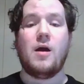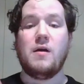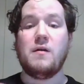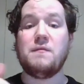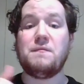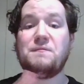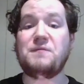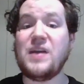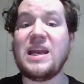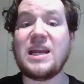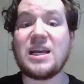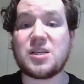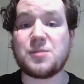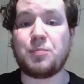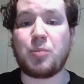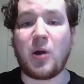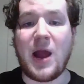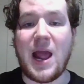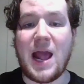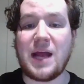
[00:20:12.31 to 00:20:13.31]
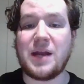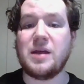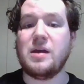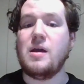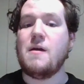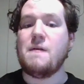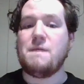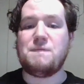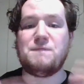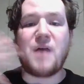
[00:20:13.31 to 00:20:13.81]
Phoenix brand,
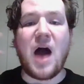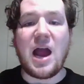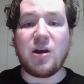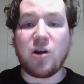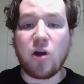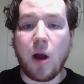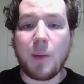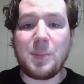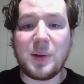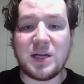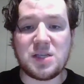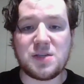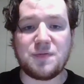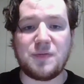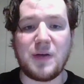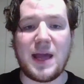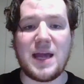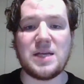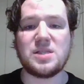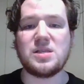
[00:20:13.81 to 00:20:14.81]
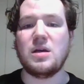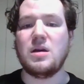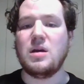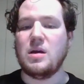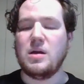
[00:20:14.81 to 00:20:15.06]
fire up in his face.